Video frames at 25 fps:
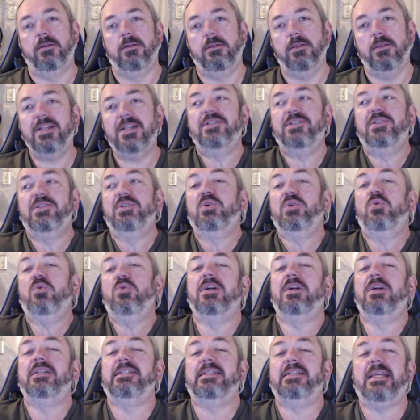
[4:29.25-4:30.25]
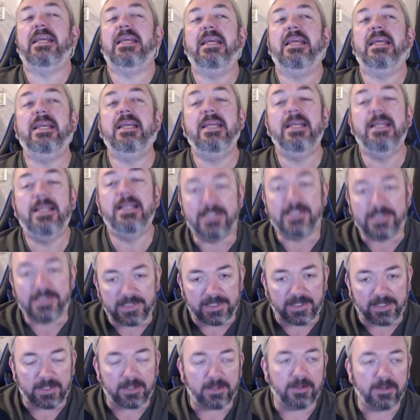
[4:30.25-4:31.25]
Let's do what's
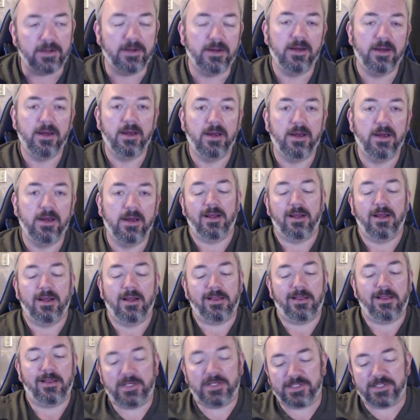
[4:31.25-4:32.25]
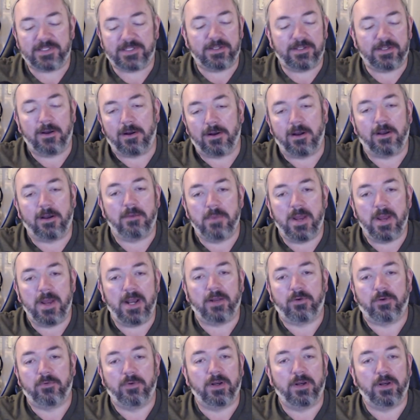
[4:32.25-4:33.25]
easy. Let me just log on to
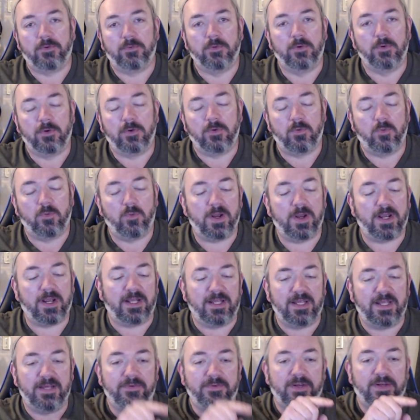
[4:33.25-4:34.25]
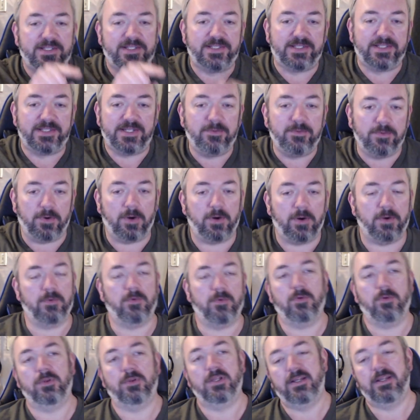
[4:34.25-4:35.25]
Metacritic real quick and leave a 0
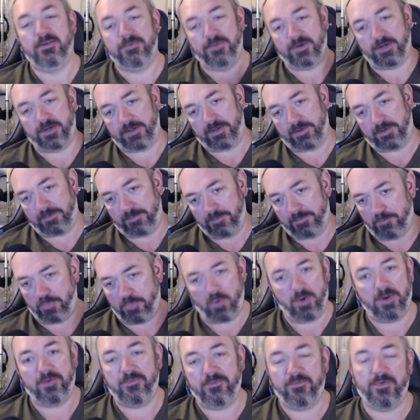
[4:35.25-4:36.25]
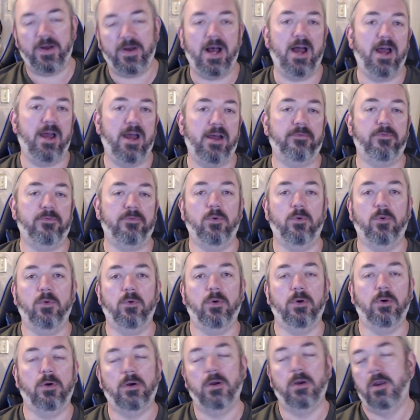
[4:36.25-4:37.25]
or leave a 0.5
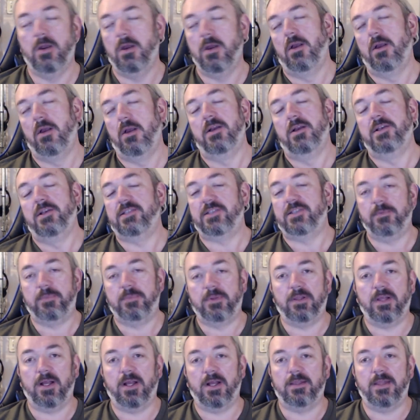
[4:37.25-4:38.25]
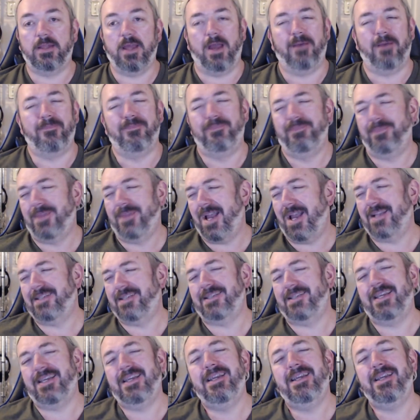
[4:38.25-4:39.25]
or something like that.
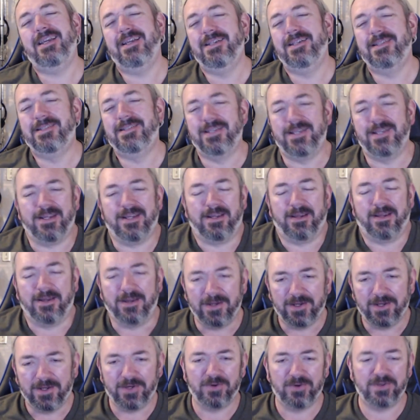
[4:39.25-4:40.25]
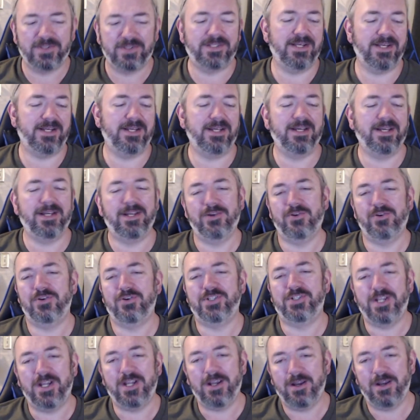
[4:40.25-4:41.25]
That's easy. You're sitting in your
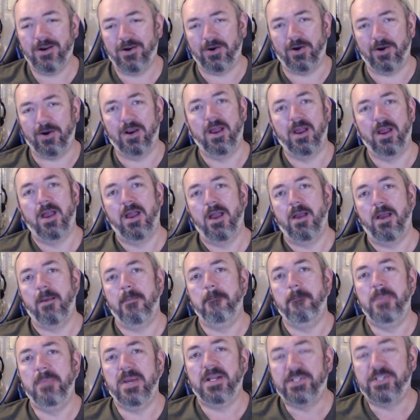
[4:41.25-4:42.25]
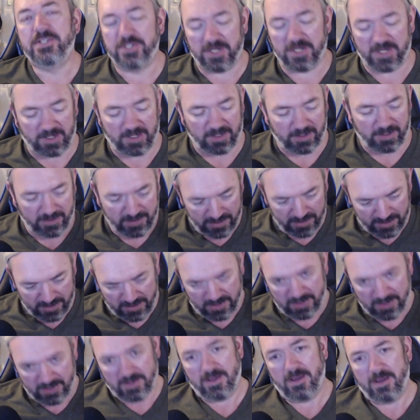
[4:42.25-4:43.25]
chair bitching
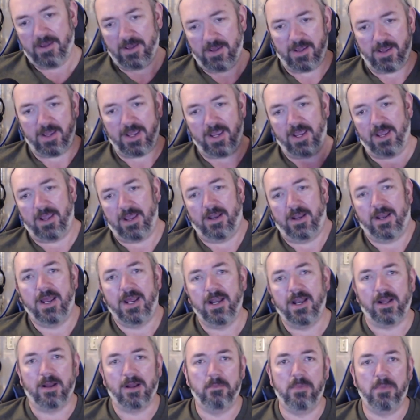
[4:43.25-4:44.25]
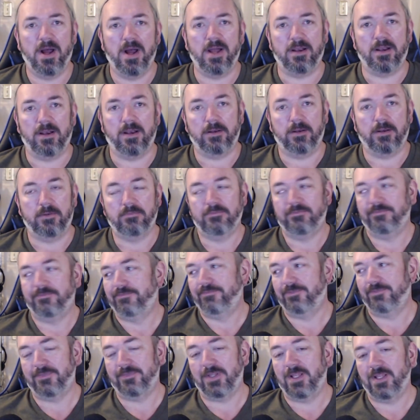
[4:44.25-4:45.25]
and hitting a button.
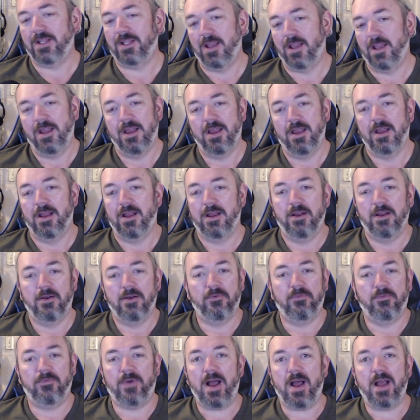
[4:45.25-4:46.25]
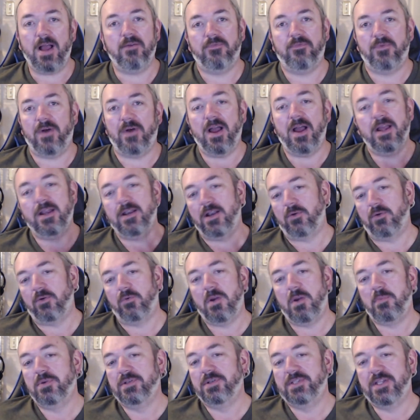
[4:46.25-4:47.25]
Find a
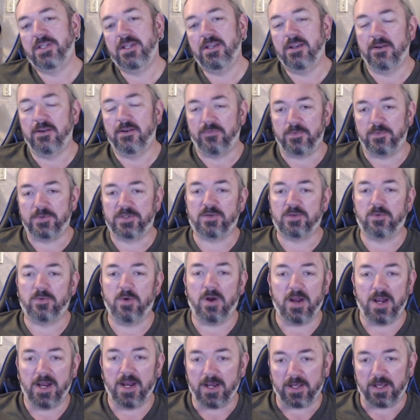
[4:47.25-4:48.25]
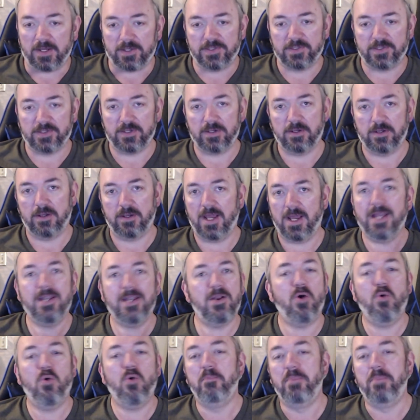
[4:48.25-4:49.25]
representative from Square Enix and
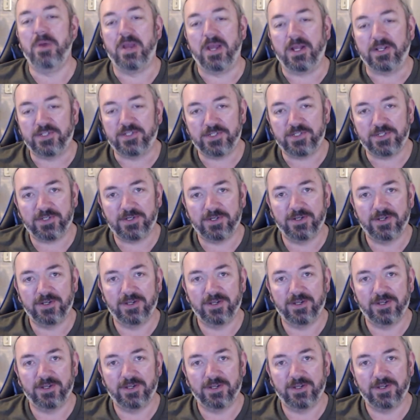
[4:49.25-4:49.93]
don't bitch.